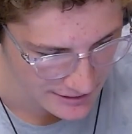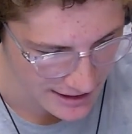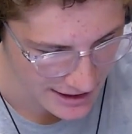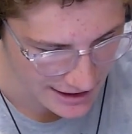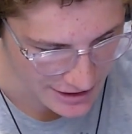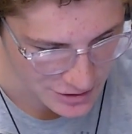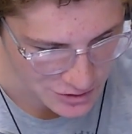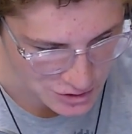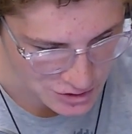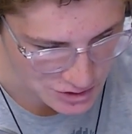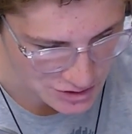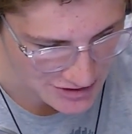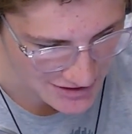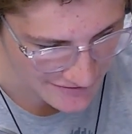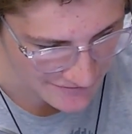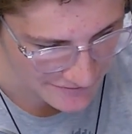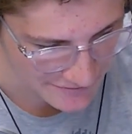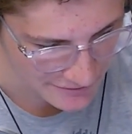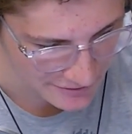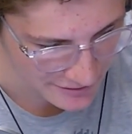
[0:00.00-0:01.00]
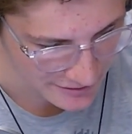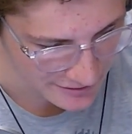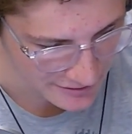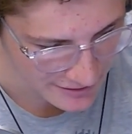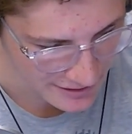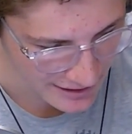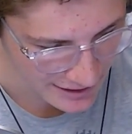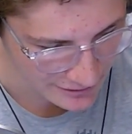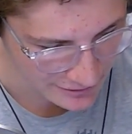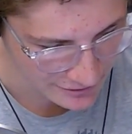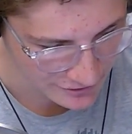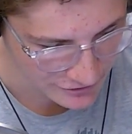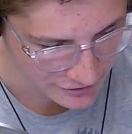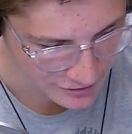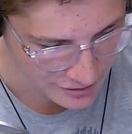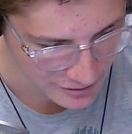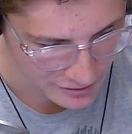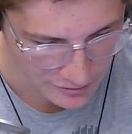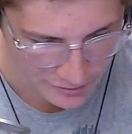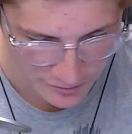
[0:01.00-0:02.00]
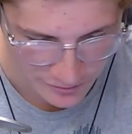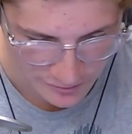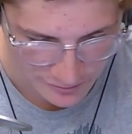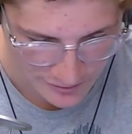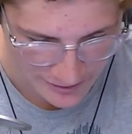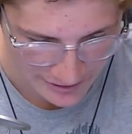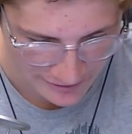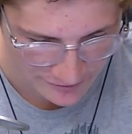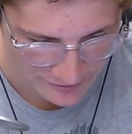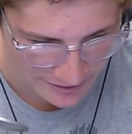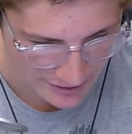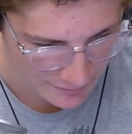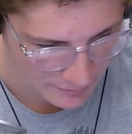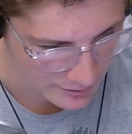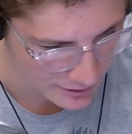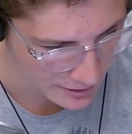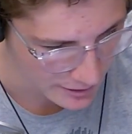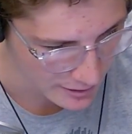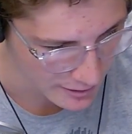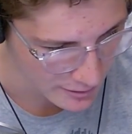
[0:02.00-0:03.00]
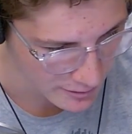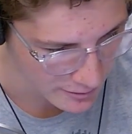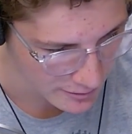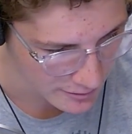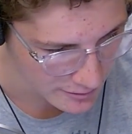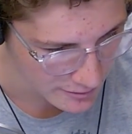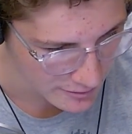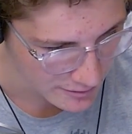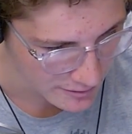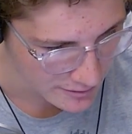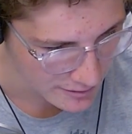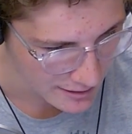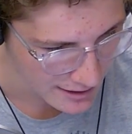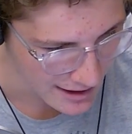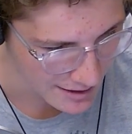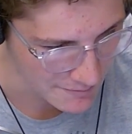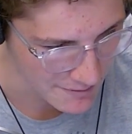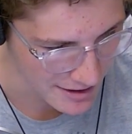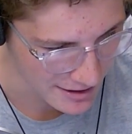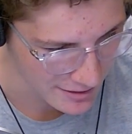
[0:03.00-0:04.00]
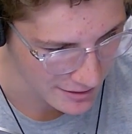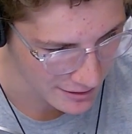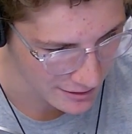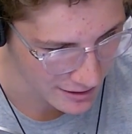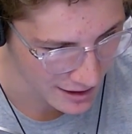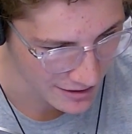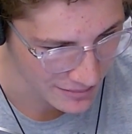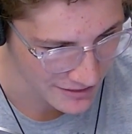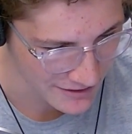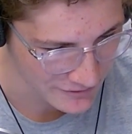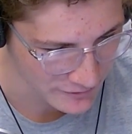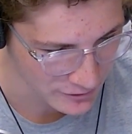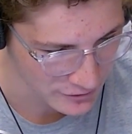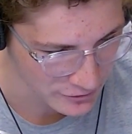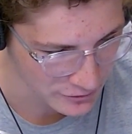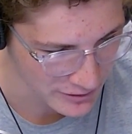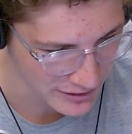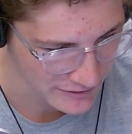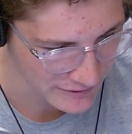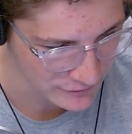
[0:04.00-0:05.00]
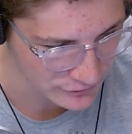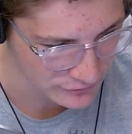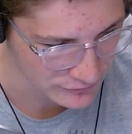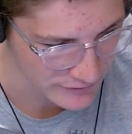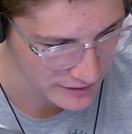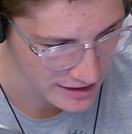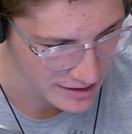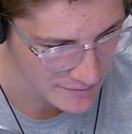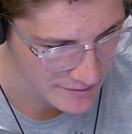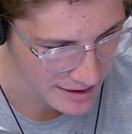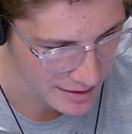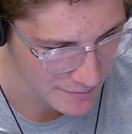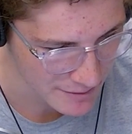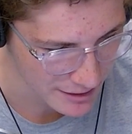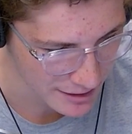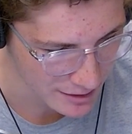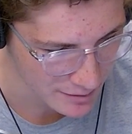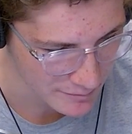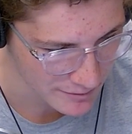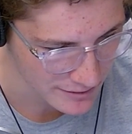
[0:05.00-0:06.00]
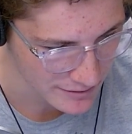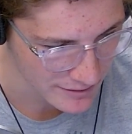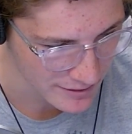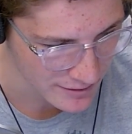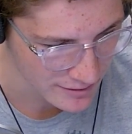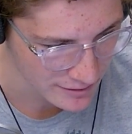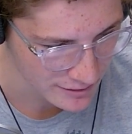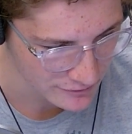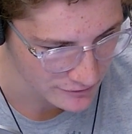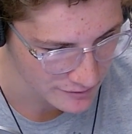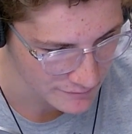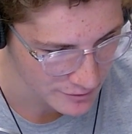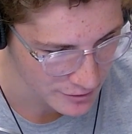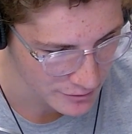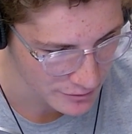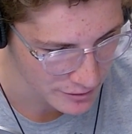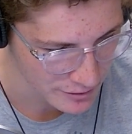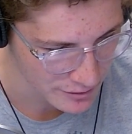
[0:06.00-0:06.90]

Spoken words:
Yeah, you should definitely. I'll let you know next time we go. I think they're doing it this Friday, but I'm not going to be there because I'm going.